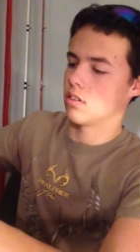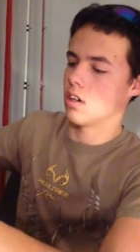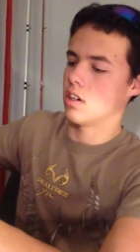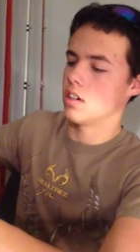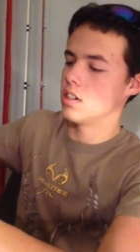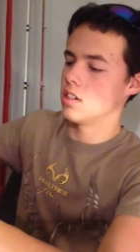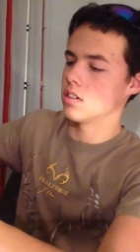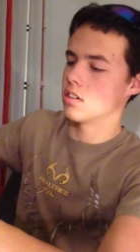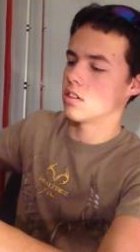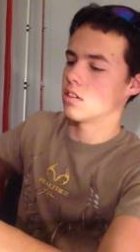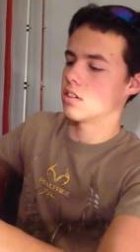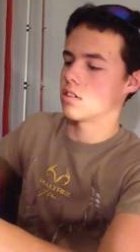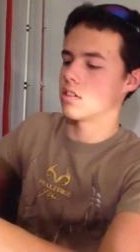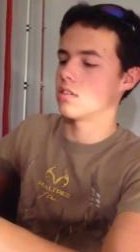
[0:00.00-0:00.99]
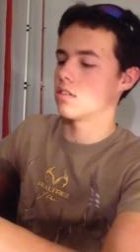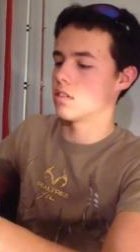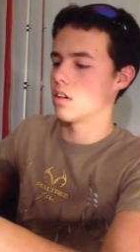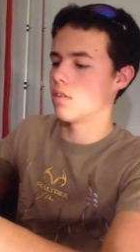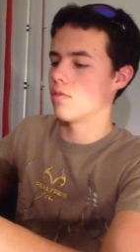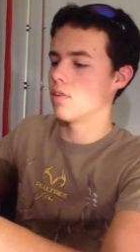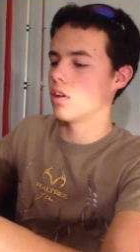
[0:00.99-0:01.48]
uneasing the
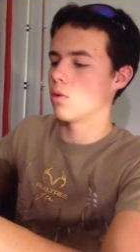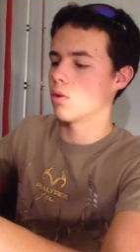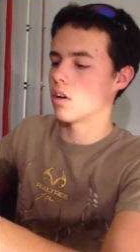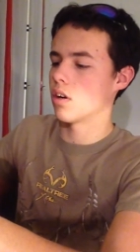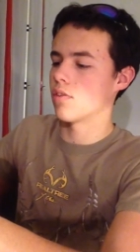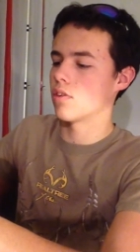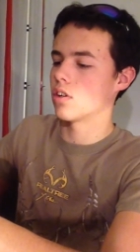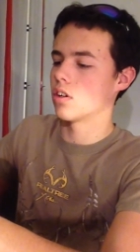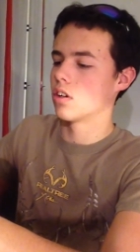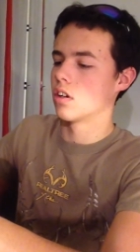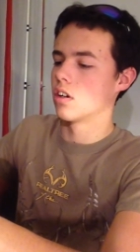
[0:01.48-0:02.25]
sensitivity or whatever.